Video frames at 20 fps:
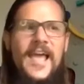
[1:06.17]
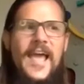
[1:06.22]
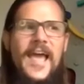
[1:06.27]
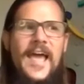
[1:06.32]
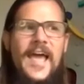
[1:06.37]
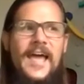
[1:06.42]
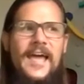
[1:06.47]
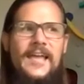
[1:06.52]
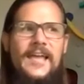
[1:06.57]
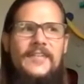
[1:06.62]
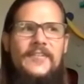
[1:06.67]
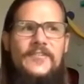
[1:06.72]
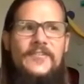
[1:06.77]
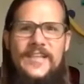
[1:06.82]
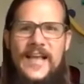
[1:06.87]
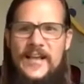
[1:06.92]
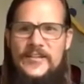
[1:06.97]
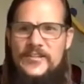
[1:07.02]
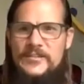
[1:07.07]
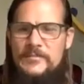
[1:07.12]
And there's
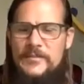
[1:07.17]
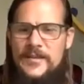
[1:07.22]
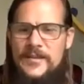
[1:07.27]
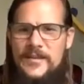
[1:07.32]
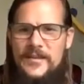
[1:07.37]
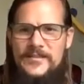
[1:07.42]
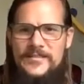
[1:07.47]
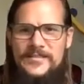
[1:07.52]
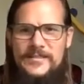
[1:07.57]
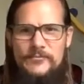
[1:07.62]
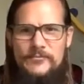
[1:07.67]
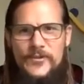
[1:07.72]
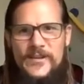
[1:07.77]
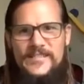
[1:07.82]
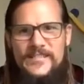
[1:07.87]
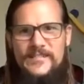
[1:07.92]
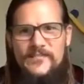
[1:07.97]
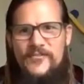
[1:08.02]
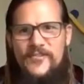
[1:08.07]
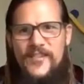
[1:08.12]
actually been some
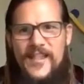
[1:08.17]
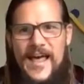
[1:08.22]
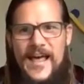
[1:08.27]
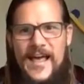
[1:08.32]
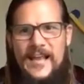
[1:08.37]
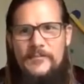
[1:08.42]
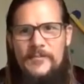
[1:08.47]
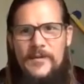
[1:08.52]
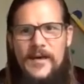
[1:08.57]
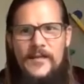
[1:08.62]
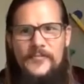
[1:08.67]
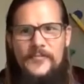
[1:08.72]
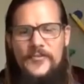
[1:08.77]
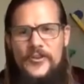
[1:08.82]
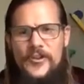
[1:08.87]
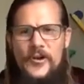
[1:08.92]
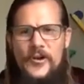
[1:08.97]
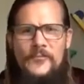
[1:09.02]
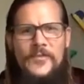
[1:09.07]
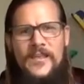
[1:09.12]
recent flack about,
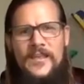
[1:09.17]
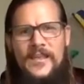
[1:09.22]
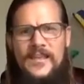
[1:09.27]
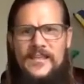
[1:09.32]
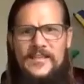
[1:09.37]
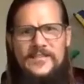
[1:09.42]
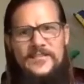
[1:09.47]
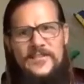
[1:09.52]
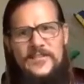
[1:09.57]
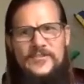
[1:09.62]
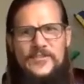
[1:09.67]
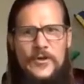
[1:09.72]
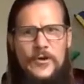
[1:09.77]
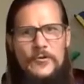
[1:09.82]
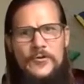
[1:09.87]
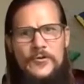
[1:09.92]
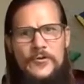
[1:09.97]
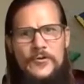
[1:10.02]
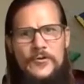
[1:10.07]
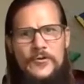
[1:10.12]
is this
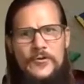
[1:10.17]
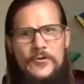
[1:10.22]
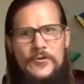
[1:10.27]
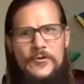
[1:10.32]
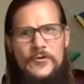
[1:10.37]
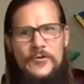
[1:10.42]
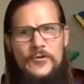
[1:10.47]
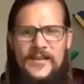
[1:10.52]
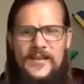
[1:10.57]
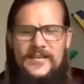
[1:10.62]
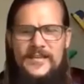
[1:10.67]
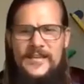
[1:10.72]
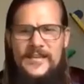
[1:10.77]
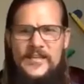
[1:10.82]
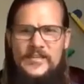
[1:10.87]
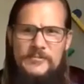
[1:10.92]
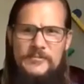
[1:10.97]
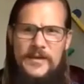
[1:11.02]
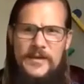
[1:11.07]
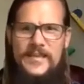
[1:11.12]
coding robot really
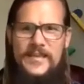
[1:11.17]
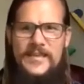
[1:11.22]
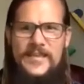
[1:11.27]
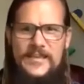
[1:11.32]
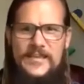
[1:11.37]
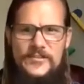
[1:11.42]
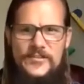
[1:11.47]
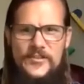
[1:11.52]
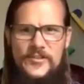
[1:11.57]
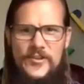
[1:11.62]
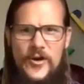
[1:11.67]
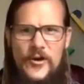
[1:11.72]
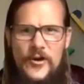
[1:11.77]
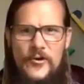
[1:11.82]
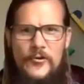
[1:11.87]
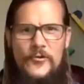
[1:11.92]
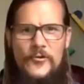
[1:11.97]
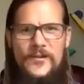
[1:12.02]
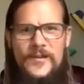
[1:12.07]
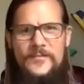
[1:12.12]
going to teach my kid to
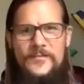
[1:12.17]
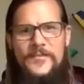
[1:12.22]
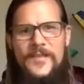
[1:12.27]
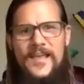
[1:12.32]
code?